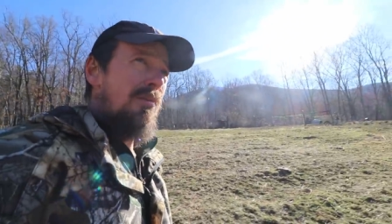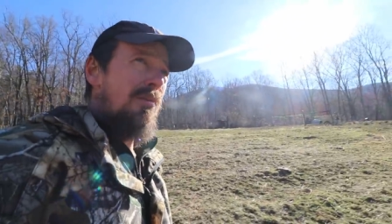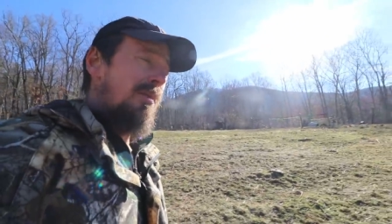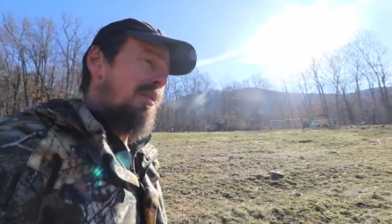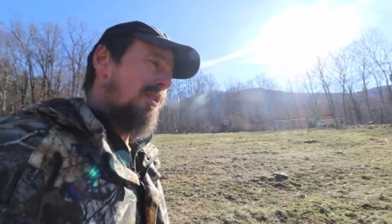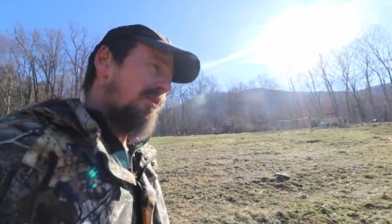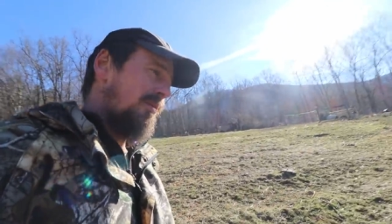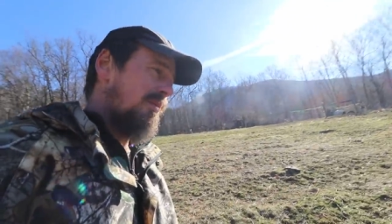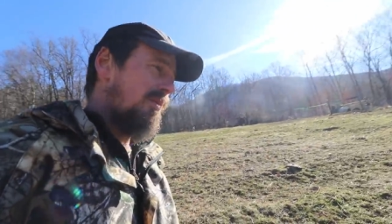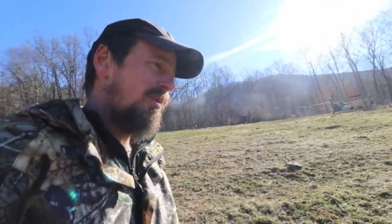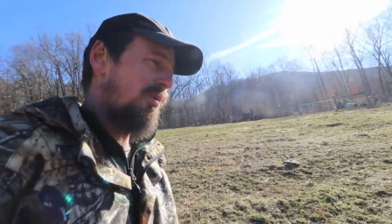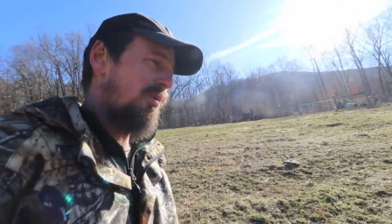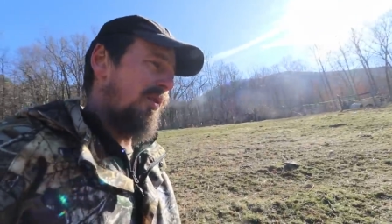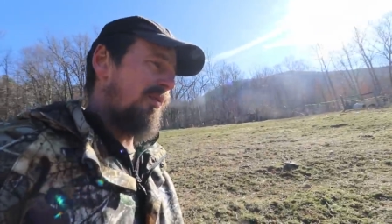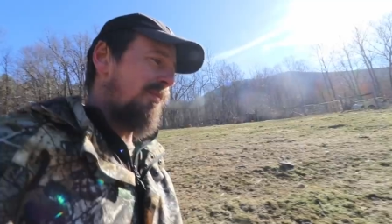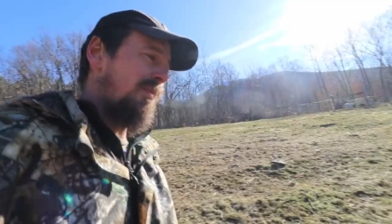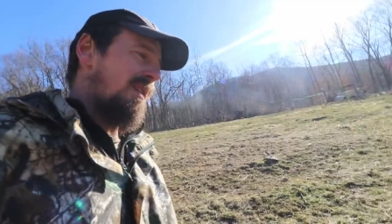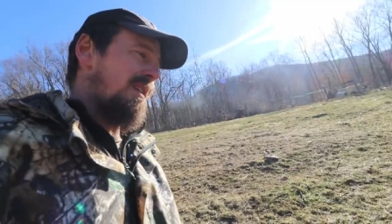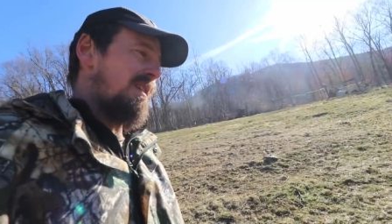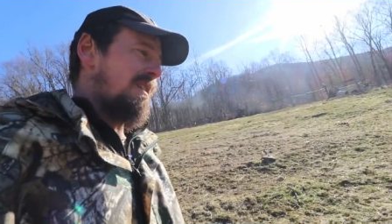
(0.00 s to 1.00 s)
Well,
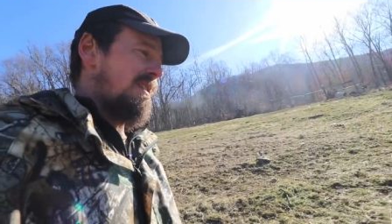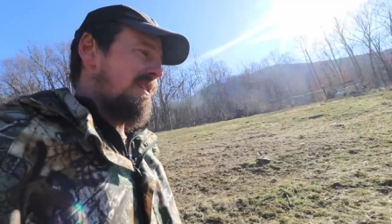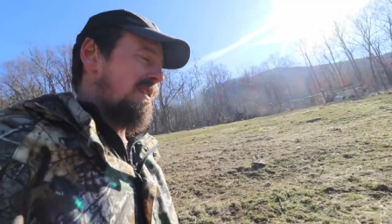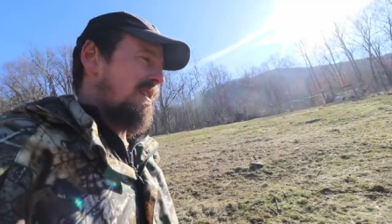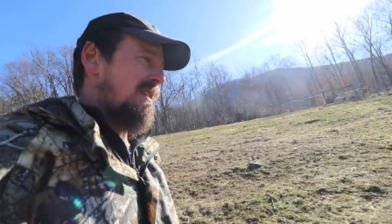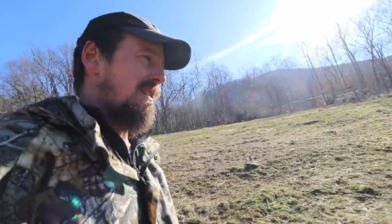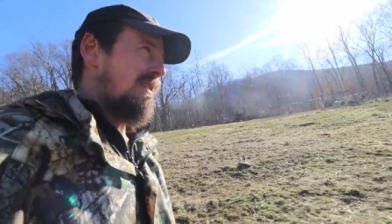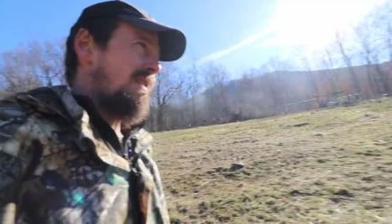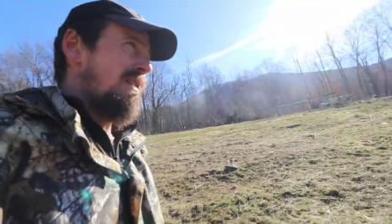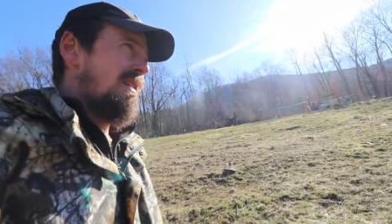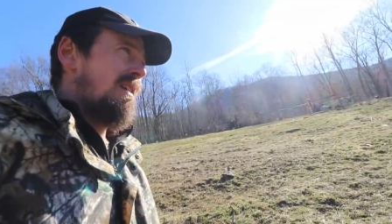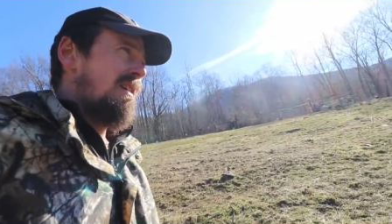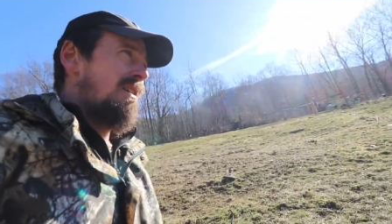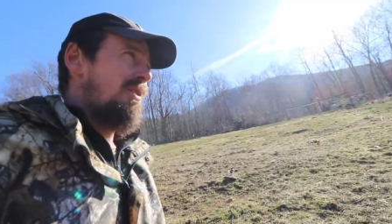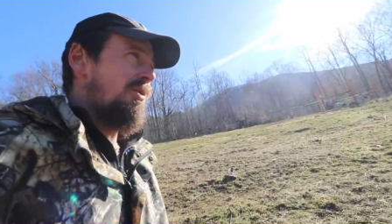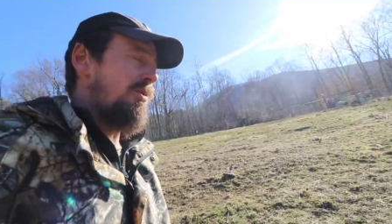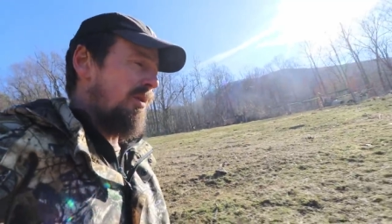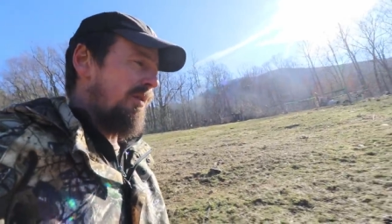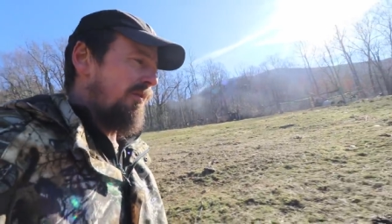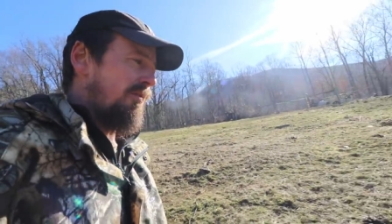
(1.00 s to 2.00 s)
12 months to
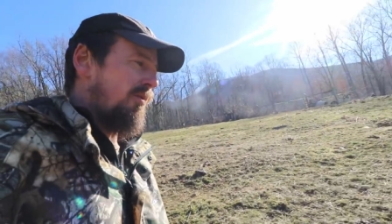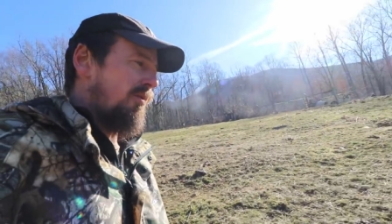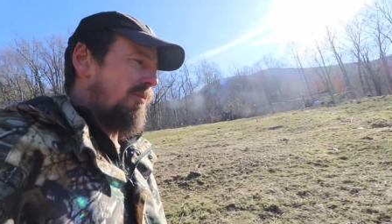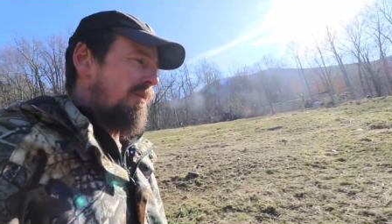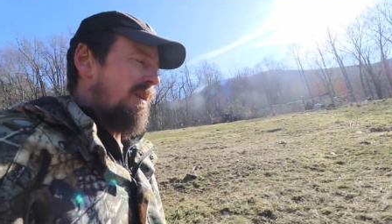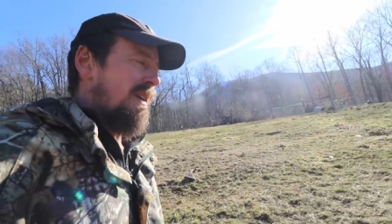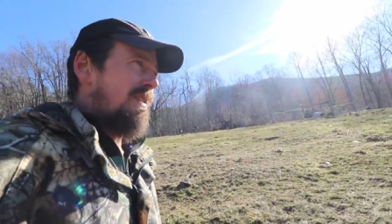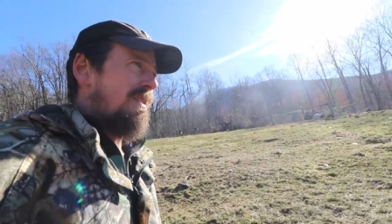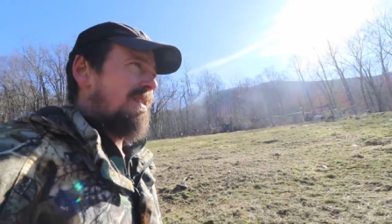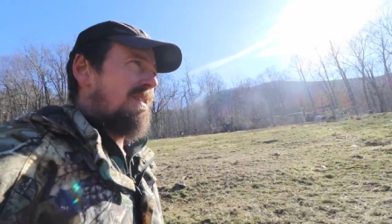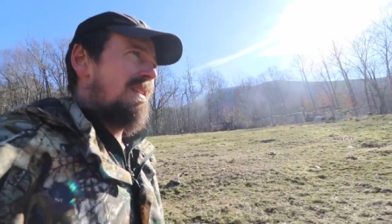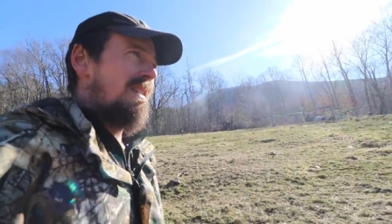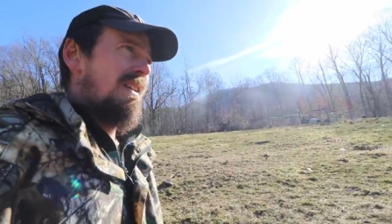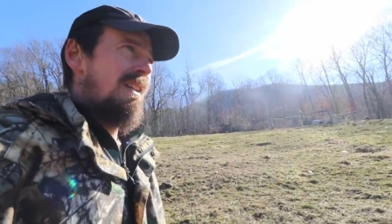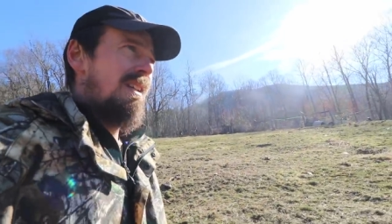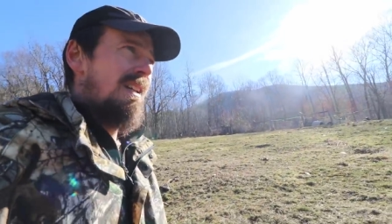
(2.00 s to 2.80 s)
24 months,